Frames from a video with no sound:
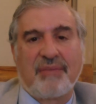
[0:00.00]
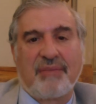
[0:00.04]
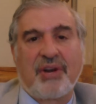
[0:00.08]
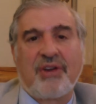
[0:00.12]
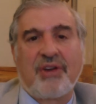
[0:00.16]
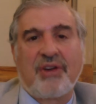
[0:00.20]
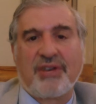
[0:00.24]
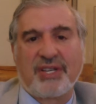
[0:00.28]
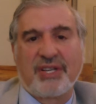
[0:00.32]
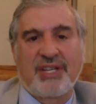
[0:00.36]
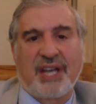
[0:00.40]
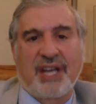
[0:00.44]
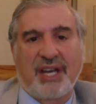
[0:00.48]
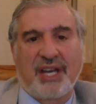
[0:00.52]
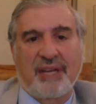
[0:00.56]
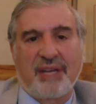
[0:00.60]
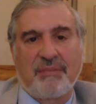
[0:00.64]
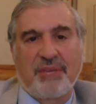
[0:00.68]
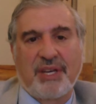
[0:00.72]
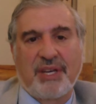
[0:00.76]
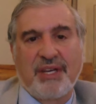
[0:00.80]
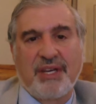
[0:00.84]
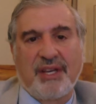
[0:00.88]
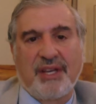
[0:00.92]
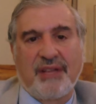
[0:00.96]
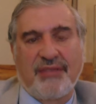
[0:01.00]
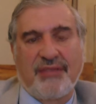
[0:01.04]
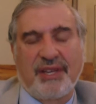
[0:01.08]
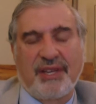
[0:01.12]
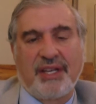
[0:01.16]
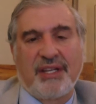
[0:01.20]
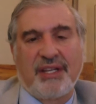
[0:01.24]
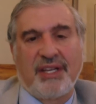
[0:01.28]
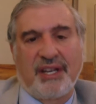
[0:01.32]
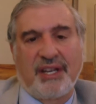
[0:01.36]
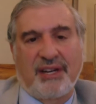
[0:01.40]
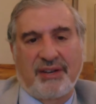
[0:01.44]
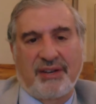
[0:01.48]
prototype
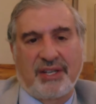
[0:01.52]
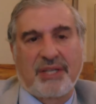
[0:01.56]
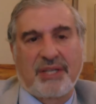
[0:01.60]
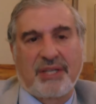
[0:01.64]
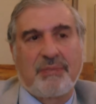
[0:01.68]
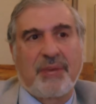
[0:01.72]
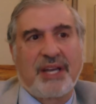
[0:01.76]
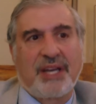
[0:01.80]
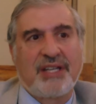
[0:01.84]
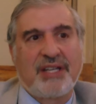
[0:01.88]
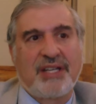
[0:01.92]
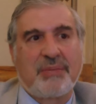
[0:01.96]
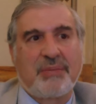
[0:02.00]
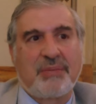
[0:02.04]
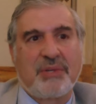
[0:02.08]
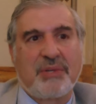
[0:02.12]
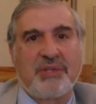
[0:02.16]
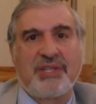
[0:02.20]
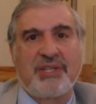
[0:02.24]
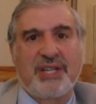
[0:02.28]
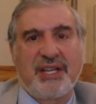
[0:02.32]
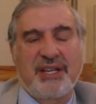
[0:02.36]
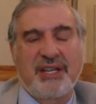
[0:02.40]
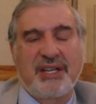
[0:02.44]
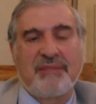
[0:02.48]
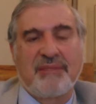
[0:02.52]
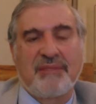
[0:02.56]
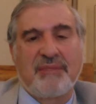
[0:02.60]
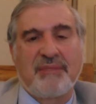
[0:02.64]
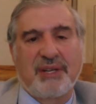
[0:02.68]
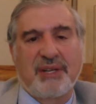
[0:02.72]
in the Air and Space Museum,